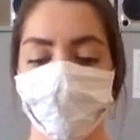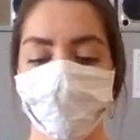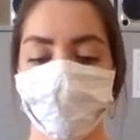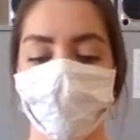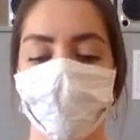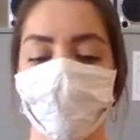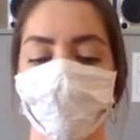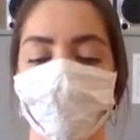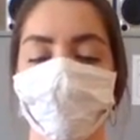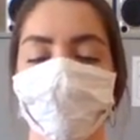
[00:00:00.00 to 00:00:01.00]
Once
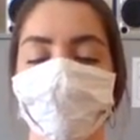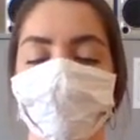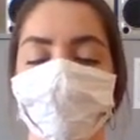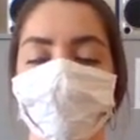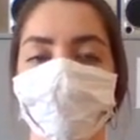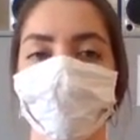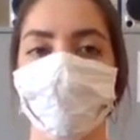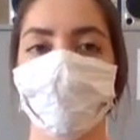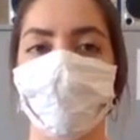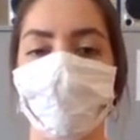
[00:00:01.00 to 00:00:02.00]
again,
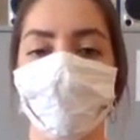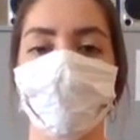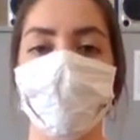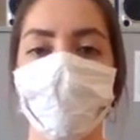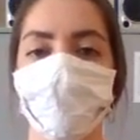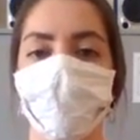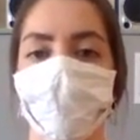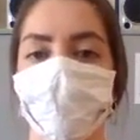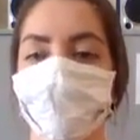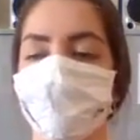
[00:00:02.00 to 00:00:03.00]
I invite you
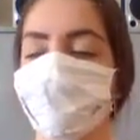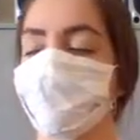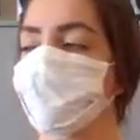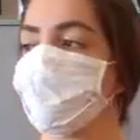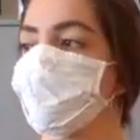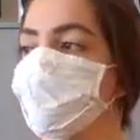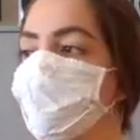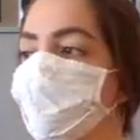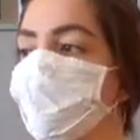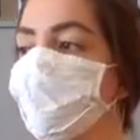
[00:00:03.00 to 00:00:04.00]
guys
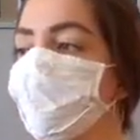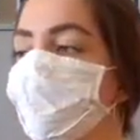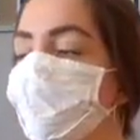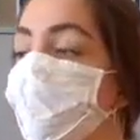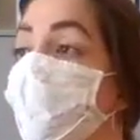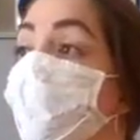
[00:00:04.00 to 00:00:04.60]
for the